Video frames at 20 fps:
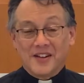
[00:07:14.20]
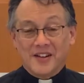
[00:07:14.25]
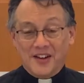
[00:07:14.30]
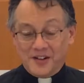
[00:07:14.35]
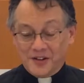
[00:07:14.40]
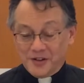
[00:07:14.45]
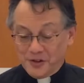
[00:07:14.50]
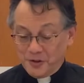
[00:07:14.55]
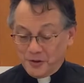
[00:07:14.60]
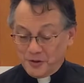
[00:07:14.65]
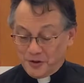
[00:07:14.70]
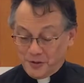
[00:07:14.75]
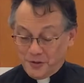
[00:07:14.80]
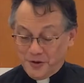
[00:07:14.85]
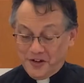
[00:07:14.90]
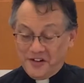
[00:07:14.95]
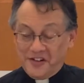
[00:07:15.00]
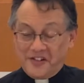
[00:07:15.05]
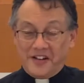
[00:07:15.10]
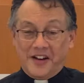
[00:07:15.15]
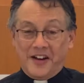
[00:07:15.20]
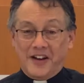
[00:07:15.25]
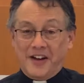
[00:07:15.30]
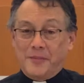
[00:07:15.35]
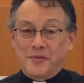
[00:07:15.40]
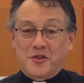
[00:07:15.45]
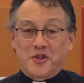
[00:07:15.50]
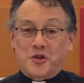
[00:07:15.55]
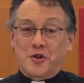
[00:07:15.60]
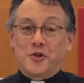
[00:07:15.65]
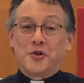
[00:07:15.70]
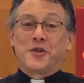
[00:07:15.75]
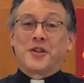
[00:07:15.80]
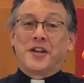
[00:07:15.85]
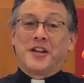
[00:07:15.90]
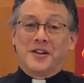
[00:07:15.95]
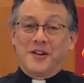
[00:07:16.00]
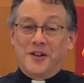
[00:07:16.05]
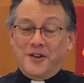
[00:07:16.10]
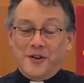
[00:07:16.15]
and the Lutherans. And I'm sure
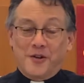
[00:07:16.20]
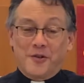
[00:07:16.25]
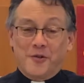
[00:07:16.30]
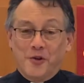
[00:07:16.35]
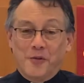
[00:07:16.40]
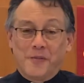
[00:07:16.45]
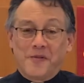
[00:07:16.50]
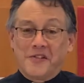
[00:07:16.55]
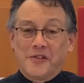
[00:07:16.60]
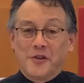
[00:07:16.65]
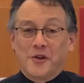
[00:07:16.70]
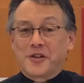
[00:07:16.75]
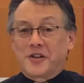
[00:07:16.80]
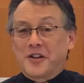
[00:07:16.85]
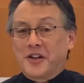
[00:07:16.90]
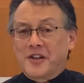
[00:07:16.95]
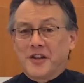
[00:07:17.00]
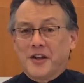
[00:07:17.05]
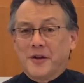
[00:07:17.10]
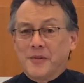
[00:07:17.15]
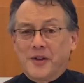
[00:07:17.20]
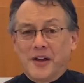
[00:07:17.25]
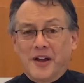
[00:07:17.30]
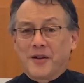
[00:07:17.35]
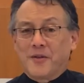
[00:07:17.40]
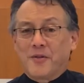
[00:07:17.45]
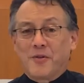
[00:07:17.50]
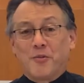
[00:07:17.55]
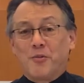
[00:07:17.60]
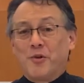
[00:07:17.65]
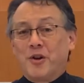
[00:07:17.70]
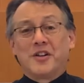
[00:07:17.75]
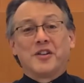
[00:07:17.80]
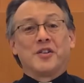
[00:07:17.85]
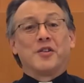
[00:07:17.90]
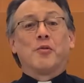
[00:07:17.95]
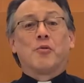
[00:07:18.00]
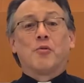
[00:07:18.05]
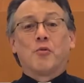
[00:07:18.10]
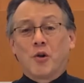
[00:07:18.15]
that other groups looked at them like, what in
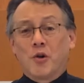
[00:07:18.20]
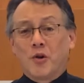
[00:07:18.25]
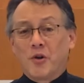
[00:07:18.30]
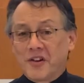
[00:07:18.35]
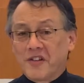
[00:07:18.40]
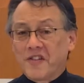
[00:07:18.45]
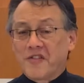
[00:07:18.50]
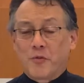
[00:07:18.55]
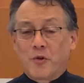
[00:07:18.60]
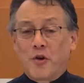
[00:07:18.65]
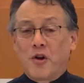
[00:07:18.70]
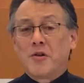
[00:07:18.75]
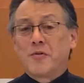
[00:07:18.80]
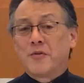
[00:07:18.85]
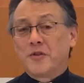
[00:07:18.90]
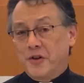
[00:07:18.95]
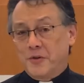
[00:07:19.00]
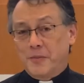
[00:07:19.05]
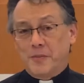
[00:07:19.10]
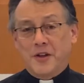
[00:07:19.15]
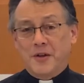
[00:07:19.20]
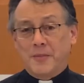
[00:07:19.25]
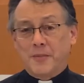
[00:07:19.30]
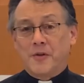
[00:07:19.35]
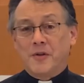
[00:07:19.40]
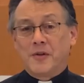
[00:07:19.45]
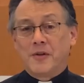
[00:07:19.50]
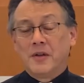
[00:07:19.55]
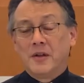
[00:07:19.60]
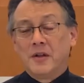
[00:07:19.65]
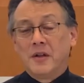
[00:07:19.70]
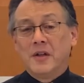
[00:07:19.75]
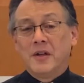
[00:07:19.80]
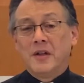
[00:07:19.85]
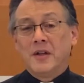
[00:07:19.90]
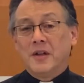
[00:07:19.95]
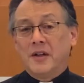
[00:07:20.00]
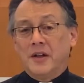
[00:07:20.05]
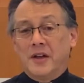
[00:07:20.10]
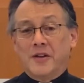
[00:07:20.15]
the world is wrong with you people?
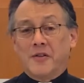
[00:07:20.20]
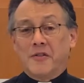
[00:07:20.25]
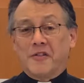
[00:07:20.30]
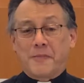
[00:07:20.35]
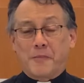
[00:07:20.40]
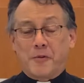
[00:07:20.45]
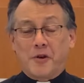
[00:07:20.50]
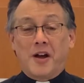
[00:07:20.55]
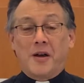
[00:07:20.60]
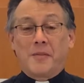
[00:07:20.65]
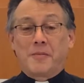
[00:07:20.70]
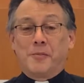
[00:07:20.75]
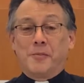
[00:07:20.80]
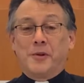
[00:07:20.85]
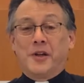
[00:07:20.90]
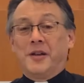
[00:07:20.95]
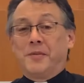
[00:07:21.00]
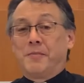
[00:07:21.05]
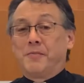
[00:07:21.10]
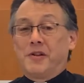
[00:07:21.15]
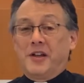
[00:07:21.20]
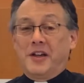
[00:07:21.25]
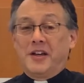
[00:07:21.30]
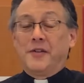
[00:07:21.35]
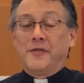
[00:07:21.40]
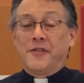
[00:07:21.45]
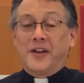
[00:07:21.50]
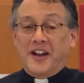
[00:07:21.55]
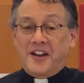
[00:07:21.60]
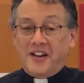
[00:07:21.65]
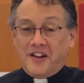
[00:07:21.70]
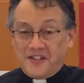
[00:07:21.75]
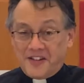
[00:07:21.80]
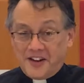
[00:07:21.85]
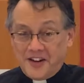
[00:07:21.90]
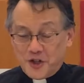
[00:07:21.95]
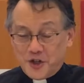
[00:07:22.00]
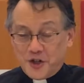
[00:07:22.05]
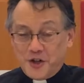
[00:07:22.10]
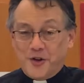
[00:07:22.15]
And there was probably plenty of
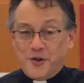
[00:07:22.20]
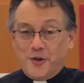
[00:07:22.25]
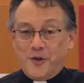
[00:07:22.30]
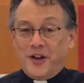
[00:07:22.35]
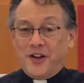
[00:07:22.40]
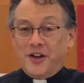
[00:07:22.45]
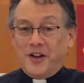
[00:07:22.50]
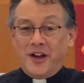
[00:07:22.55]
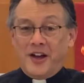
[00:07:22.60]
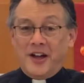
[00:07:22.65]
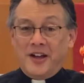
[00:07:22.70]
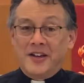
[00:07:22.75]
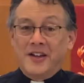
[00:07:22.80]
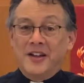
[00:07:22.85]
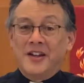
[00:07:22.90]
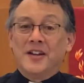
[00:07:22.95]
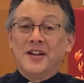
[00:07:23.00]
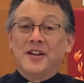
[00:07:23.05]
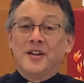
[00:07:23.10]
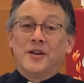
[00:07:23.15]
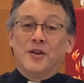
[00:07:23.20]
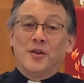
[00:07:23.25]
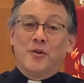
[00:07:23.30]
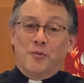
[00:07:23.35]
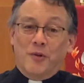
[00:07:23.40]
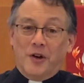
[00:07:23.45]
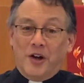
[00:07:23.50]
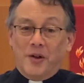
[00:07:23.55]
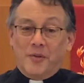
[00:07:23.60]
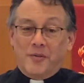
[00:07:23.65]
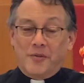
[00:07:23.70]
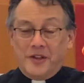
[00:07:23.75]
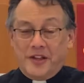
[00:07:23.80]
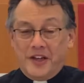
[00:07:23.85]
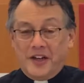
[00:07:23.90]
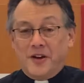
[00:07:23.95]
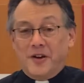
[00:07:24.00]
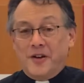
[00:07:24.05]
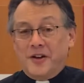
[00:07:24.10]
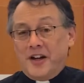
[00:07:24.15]
accusation going on, well,
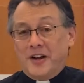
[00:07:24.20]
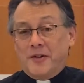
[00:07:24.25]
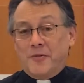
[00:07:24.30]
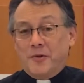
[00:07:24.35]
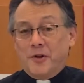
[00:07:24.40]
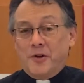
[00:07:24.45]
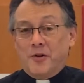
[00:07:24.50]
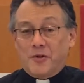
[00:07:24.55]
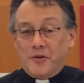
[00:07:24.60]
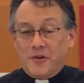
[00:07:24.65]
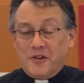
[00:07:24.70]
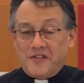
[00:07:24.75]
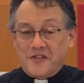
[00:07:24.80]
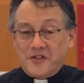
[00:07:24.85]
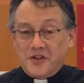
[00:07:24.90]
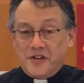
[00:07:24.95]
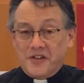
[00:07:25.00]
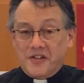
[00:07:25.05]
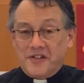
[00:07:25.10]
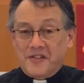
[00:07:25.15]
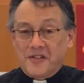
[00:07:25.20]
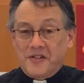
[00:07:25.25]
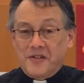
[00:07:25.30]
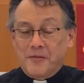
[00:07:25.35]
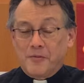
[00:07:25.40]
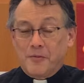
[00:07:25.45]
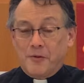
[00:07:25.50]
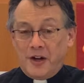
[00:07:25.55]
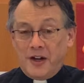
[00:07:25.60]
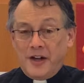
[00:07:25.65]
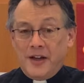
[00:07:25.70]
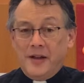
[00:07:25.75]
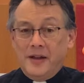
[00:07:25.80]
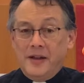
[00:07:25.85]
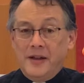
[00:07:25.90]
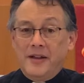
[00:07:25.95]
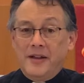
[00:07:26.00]
they are not real Christians. Why?